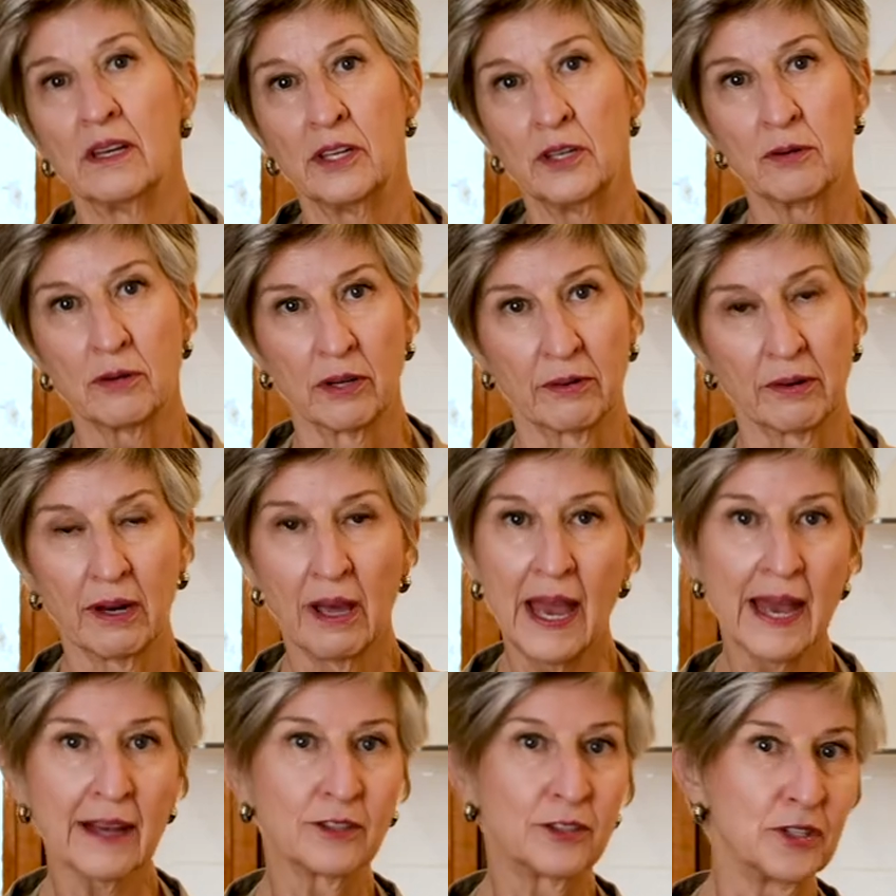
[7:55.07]
You can
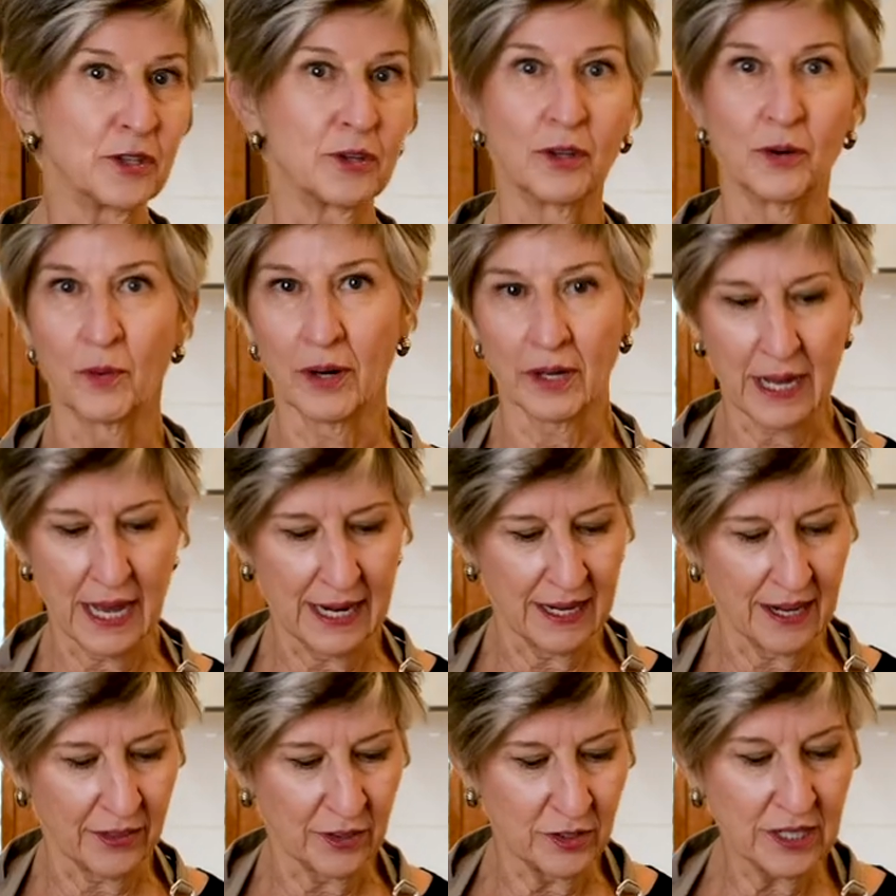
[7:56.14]
relax, you can work on
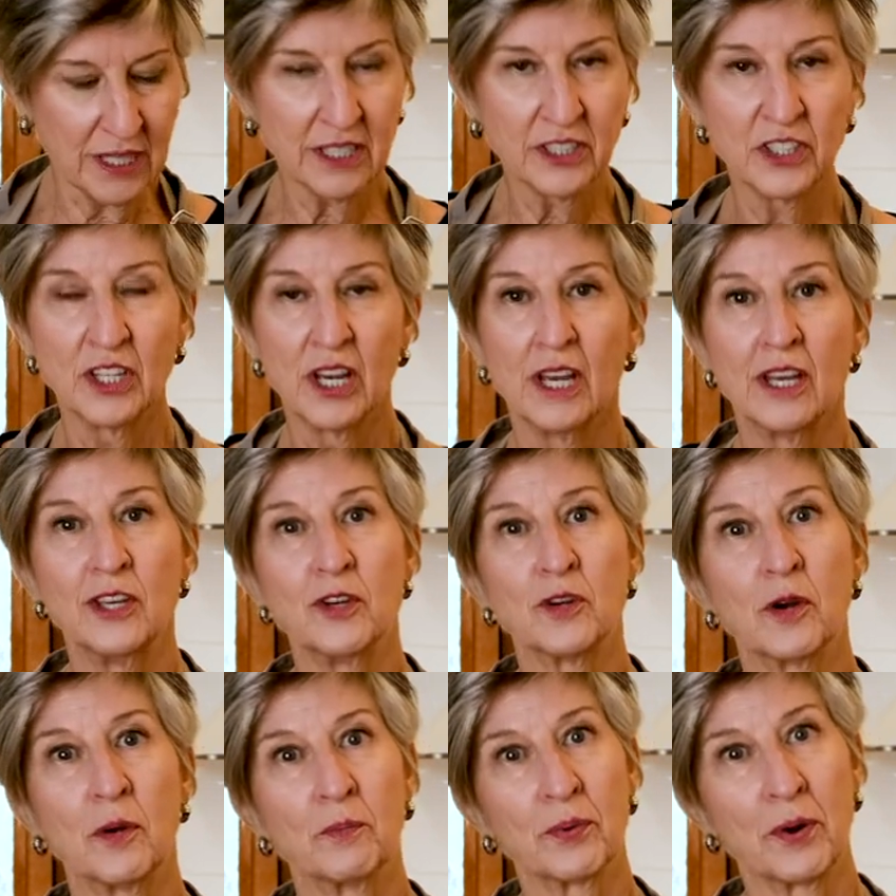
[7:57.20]
another dish, you
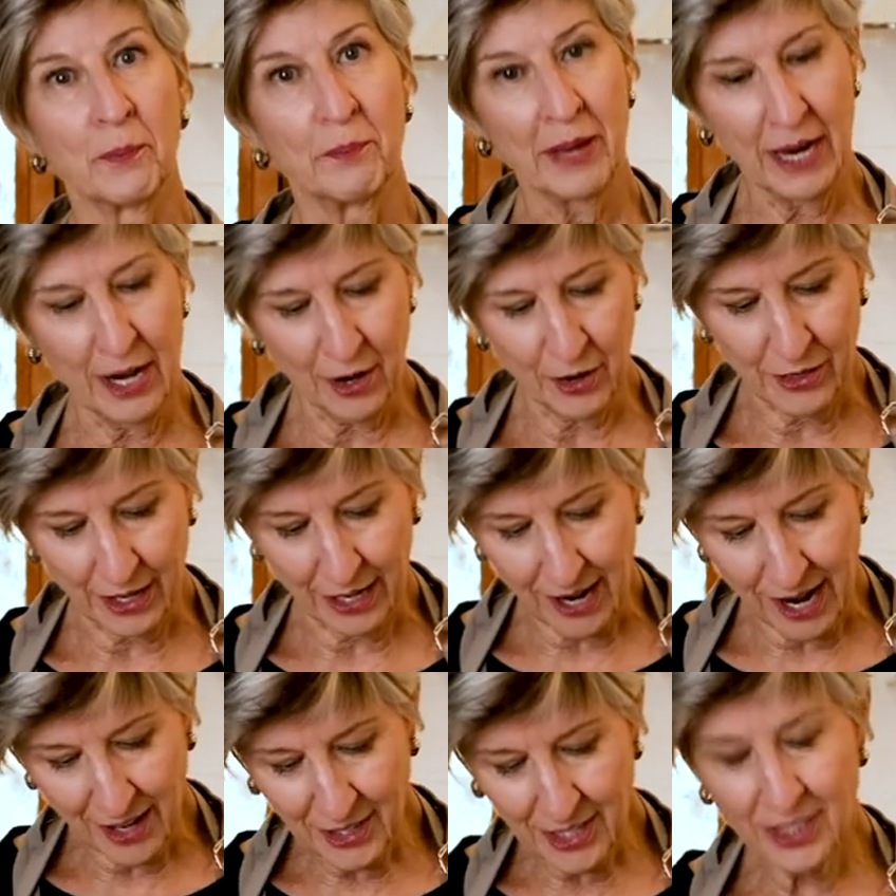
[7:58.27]
can prepare the
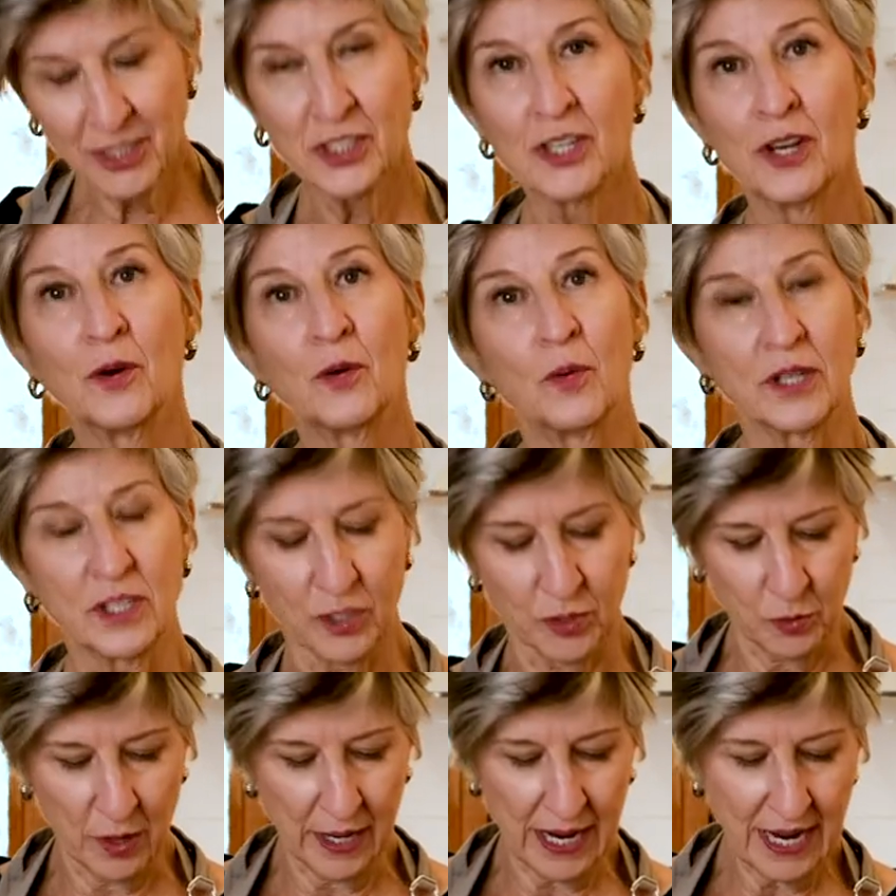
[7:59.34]
garnish, which is what